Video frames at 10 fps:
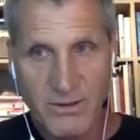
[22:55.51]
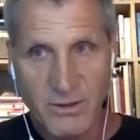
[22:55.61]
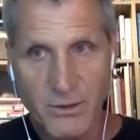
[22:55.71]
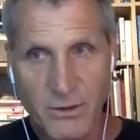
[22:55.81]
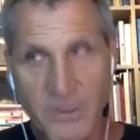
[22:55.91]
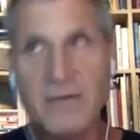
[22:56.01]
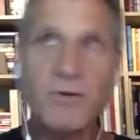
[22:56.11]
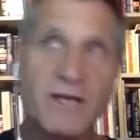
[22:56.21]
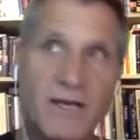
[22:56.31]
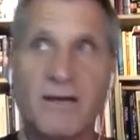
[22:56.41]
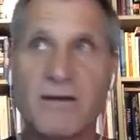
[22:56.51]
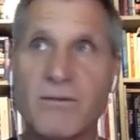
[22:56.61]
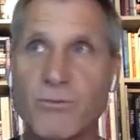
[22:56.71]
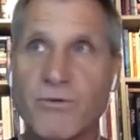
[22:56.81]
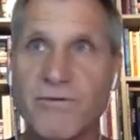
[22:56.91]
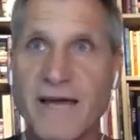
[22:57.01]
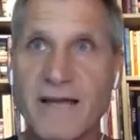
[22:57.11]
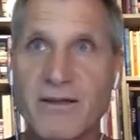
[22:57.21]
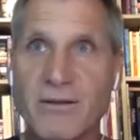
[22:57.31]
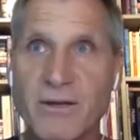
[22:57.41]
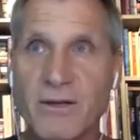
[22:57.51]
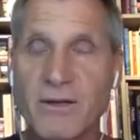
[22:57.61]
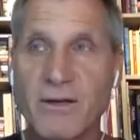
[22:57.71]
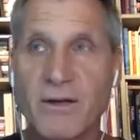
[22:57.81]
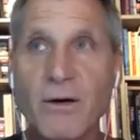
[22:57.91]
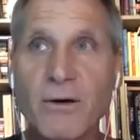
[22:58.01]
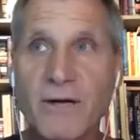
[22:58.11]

Then we can reflect, oh,